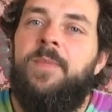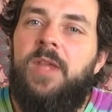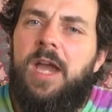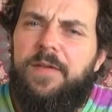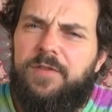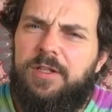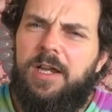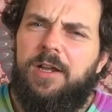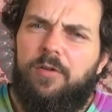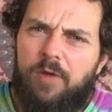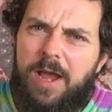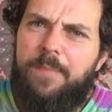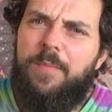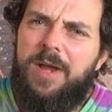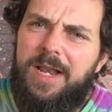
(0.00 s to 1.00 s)
I have to like
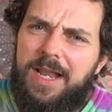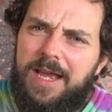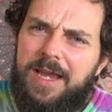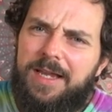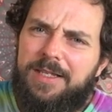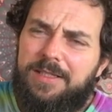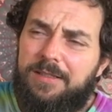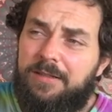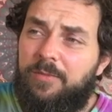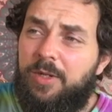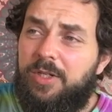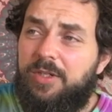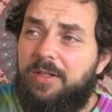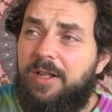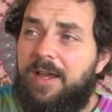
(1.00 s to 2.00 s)
grab my legs,
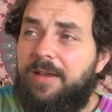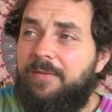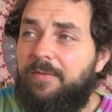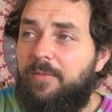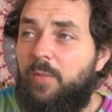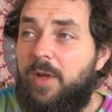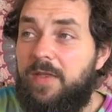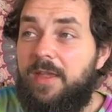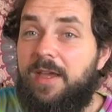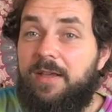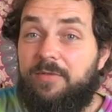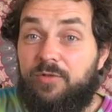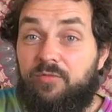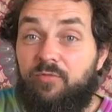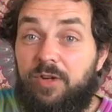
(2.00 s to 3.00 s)
which are like, when
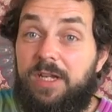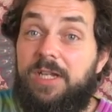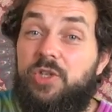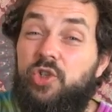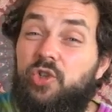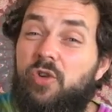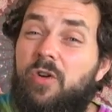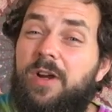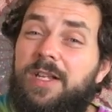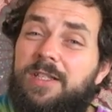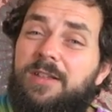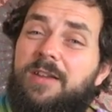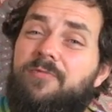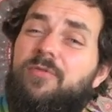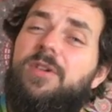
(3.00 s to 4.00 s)
they're really strong, it's
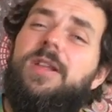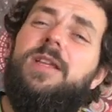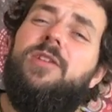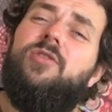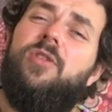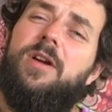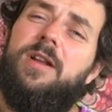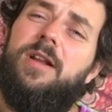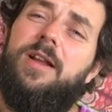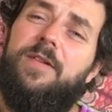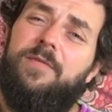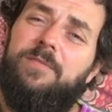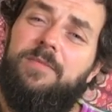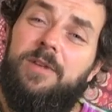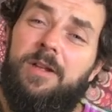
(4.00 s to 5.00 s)
like really trying to like,
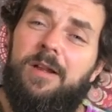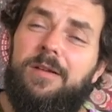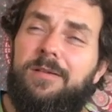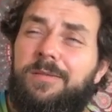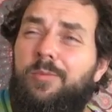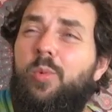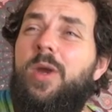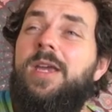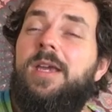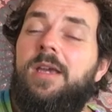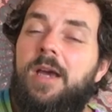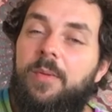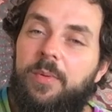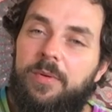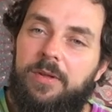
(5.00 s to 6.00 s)
you know, waking
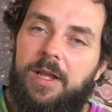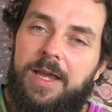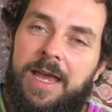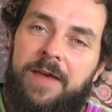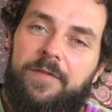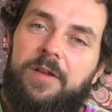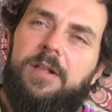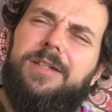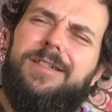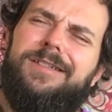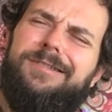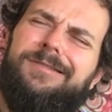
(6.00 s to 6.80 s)
up and like having like